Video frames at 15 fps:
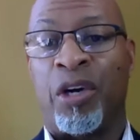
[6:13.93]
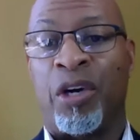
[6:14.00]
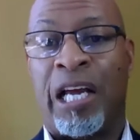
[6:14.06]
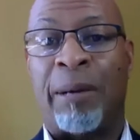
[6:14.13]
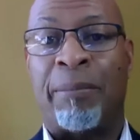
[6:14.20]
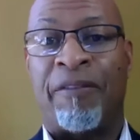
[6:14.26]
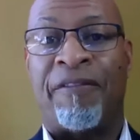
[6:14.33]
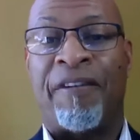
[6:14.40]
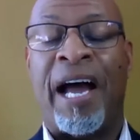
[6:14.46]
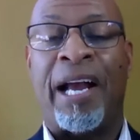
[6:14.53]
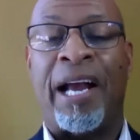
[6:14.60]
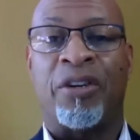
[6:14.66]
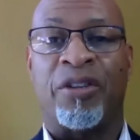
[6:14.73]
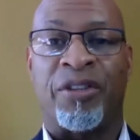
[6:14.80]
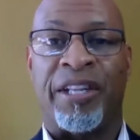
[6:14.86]
a couple of
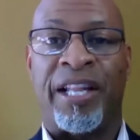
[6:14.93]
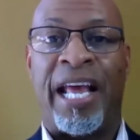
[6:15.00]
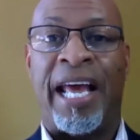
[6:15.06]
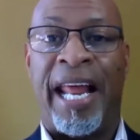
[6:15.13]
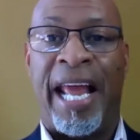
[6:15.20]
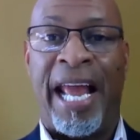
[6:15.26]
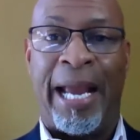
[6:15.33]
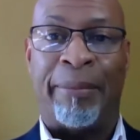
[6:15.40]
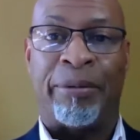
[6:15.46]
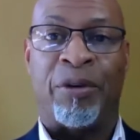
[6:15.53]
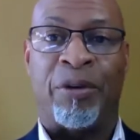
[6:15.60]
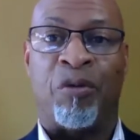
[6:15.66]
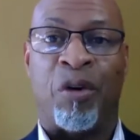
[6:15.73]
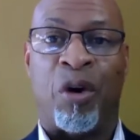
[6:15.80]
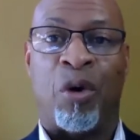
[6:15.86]
fires in the
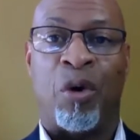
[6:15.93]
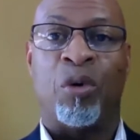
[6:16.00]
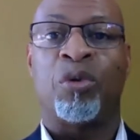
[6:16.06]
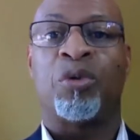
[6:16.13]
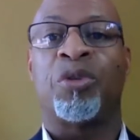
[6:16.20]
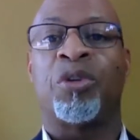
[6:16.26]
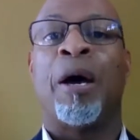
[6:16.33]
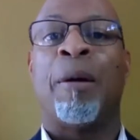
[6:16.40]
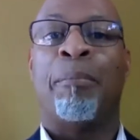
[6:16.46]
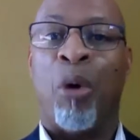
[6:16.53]
Hampton Roads,